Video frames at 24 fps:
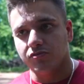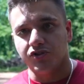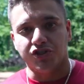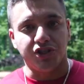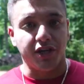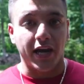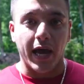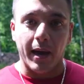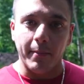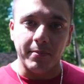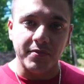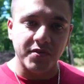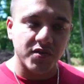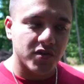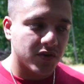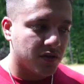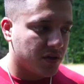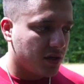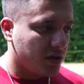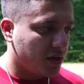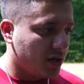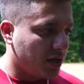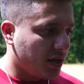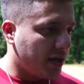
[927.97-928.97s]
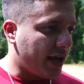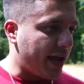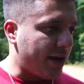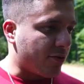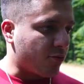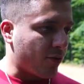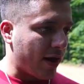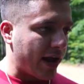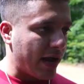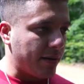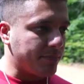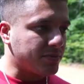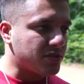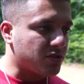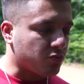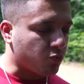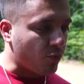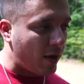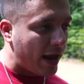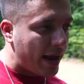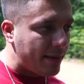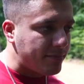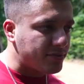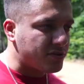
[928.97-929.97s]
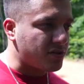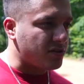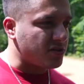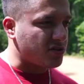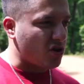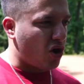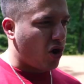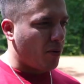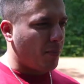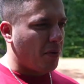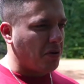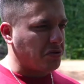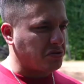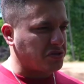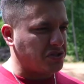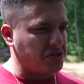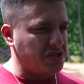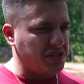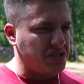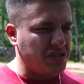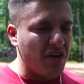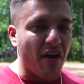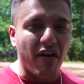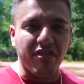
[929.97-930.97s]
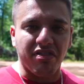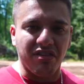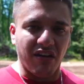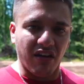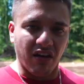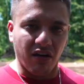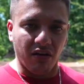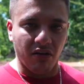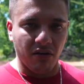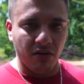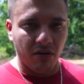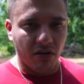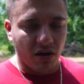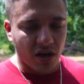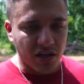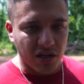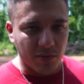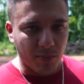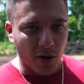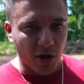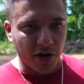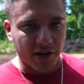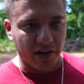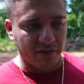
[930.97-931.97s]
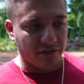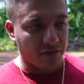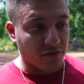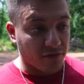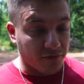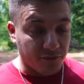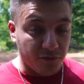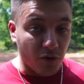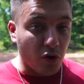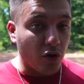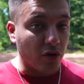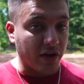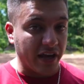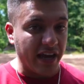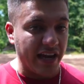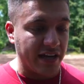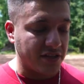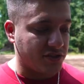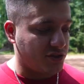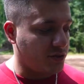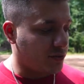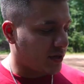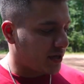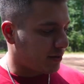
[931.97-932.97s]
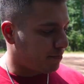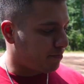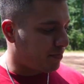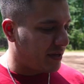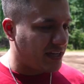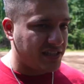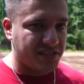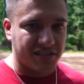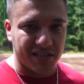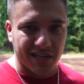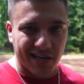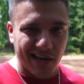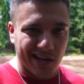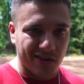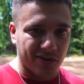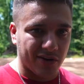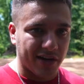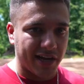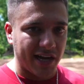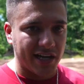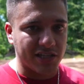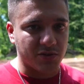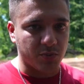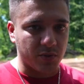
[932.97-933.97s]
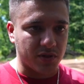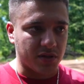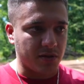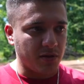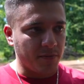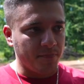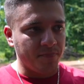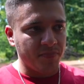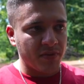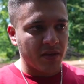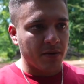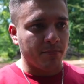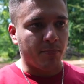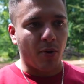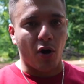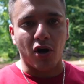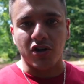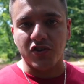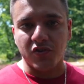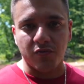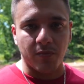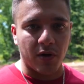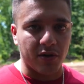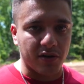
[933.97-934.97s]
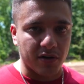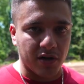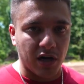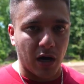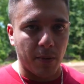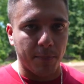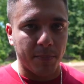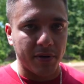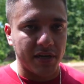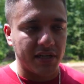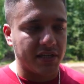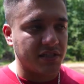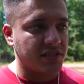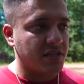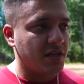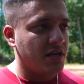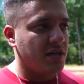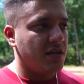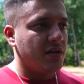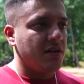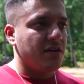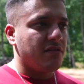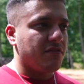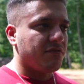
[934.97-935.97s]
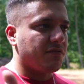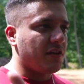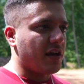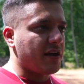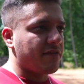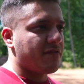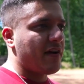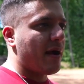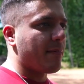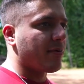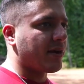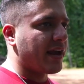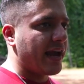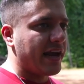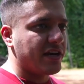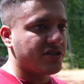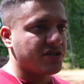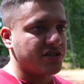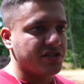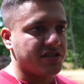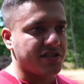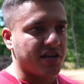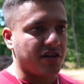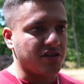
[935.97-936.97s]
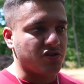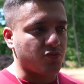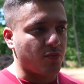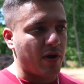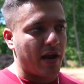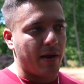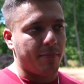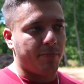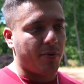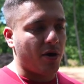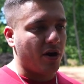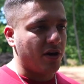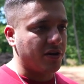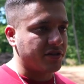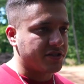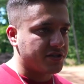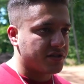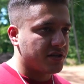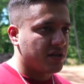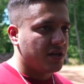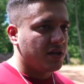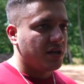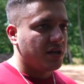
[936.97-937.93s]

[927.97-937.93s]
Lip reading: GMs and Rams, there's almost nothing on the market for full kits. You can piece together kits with parts from other companies. Flight Fabrication sells Ram parts.